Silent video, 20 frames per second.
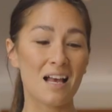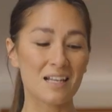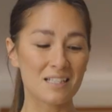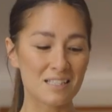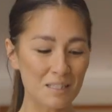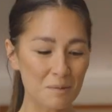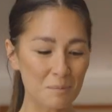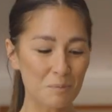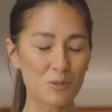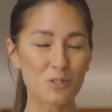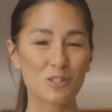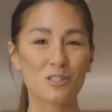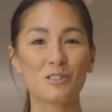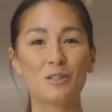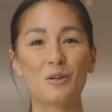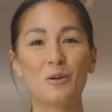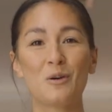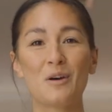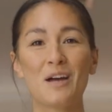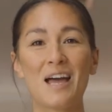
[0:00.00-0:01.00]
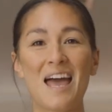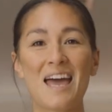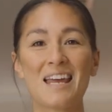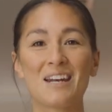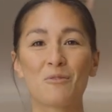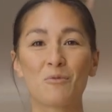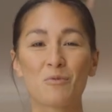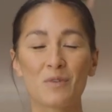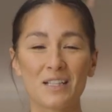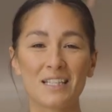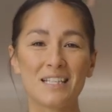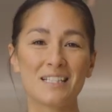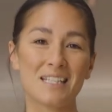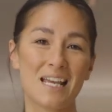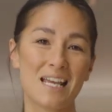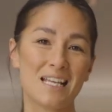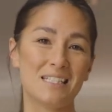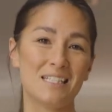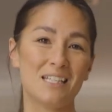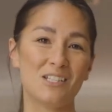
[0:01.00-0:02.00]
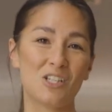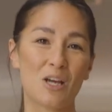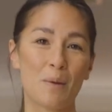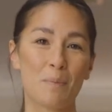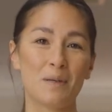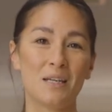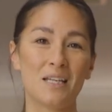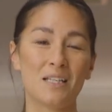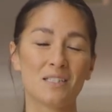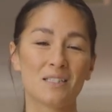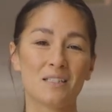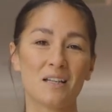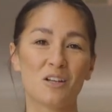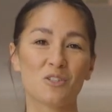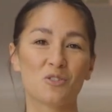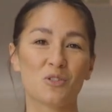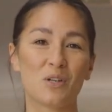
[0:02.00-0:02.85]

a simple slaw and a really tasty Japanese style